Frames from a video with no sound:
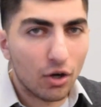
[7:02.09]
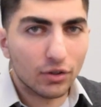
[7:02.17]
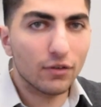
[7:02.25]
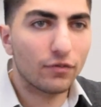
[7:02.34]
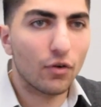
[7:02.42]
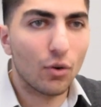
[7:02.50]
on
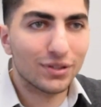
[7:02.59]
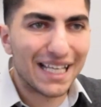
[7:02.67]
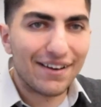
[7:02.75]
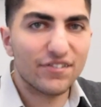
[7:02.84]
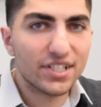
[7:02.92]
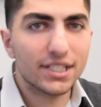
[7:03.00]
the phones
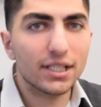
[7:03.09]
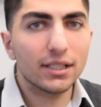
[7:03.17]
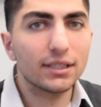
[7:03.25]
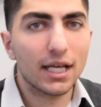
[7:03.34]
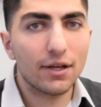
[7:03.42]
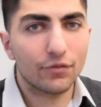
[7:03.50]
every
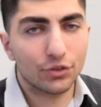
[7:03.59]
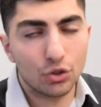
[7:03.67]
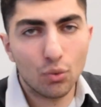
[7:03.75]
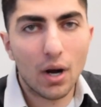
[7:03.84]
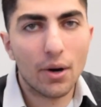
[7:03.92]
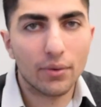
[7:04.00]
single day for
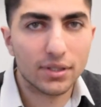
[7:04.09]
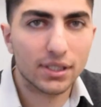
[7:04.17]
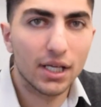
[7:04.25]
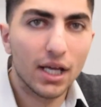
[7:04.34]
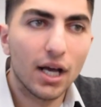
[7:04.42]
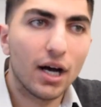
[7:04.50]
2 hours
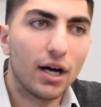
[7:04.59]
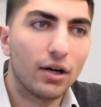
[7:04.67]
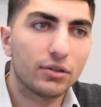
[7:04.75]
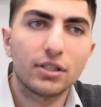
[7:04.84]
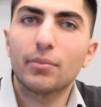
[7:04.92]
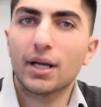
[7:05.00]

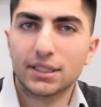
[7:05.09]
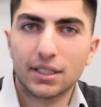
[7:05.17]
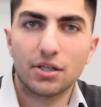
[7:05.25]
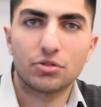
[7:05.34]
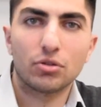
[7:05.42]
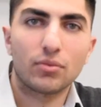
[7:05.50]
to my
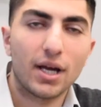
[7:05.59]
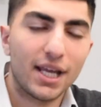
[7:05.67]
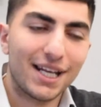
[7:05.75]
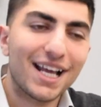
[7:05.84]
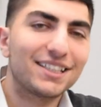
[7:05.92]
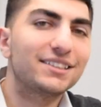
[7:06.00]
schedule, right?
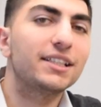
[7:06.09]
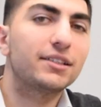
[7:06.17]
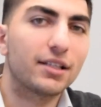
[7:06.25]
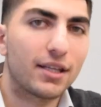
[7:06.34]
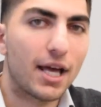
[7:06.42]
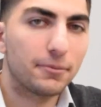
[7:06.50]
And I
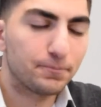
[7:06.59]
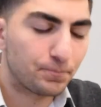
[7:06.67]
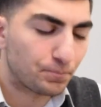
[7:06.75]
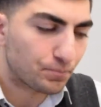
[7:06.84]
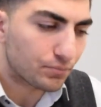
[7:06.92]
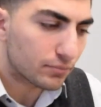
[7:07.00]
stick to that.
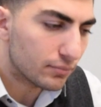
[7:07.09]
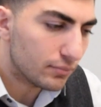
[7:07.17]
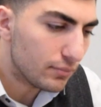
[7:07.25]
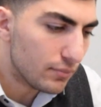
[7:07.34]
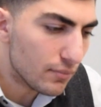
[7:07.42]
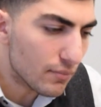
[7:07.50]

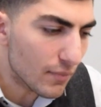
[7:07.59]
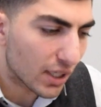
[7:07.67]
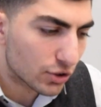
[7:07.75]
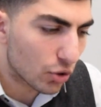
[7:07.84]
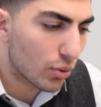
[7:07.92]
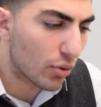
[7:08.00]

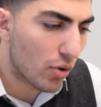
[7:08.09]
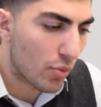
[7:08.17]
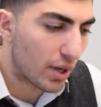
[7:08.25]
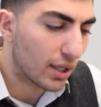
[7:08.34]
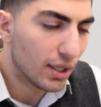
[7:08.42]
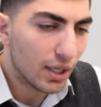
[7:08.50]
So where were
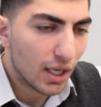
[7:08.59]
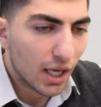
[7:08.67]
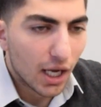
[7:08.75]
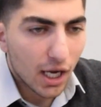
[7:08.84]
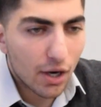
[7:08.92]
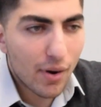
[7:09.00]
we?
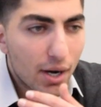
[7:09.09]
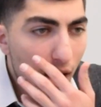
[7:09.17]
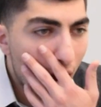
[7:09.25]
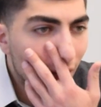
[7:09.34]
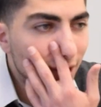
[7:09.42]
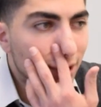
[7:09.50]
Around
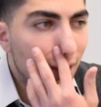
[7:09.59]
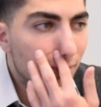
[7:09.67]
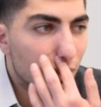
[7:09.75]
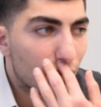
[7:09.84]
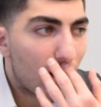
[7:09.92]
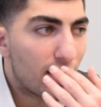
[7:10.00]
August
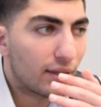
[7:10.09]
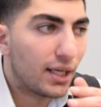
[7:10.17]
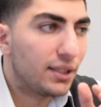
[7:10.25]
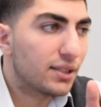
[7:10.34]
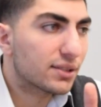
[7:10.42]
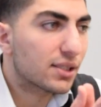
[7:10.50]
comes around,
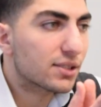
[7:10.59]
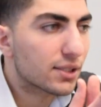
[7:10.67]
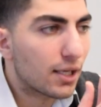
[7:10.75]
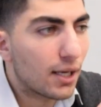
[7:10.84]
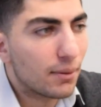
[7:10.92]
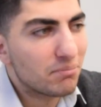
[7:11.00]
and this is,
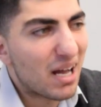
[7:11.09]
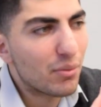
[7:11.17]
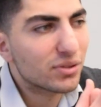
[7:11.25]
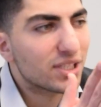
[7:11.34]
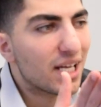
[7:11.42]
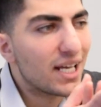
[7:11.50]
I
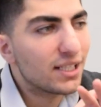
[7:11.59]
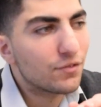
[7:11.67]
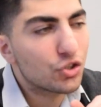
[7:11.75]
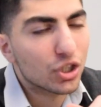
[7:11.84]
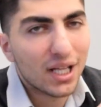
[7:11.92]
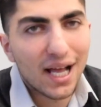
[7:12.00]
would say end of
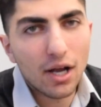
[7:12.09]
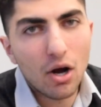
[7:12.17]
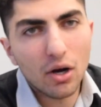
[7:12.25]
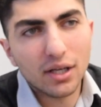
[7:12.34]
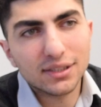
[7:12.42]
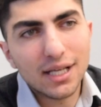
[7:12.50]
July,
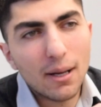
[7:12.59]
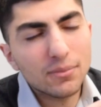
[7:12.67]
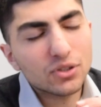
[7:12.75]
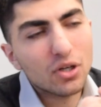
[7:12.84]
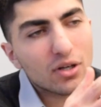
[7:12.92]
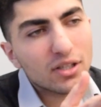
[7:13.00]
August. I'm
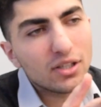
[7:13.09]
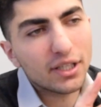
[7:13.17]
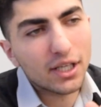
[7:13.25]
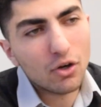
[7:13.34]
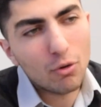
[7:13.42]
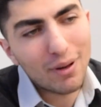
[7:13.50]
starting to look
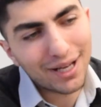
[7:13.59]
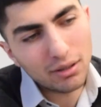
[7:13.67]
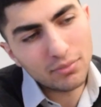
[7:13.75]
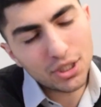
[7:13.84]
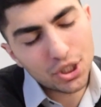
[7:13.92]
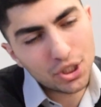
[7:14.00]
at all my
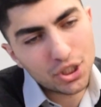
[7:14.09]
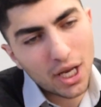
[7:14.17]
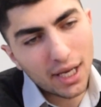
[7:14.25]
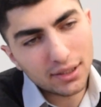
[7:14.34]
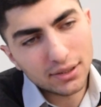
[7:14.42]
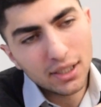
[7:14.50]
commission
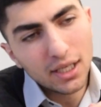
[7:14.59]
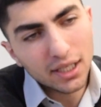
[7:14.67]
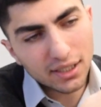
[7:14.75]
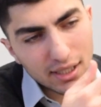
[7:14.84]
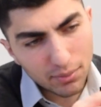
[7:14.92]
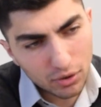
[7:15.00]
checks,
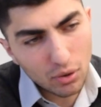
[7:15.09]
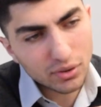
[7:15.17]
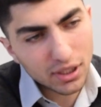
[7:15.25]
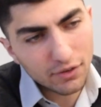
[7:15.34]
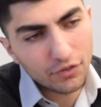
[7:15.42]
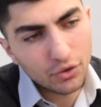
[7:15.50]
because I'm
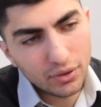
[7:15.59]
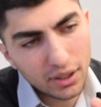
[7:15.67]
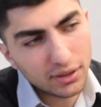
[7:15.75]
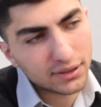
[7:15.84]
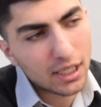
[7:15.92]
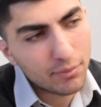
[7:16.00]
closing a few
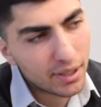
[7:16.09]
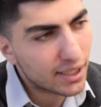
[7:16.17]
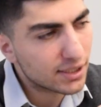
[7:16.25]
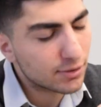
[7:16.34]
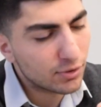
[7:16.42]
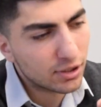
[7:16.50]
deals now, I'm
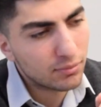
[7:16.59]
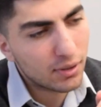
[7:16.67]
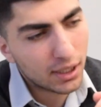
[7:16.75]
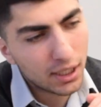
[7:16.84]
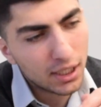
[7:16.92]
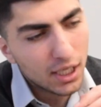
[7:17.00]
making some good
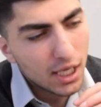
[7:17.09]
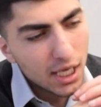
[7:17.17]
money,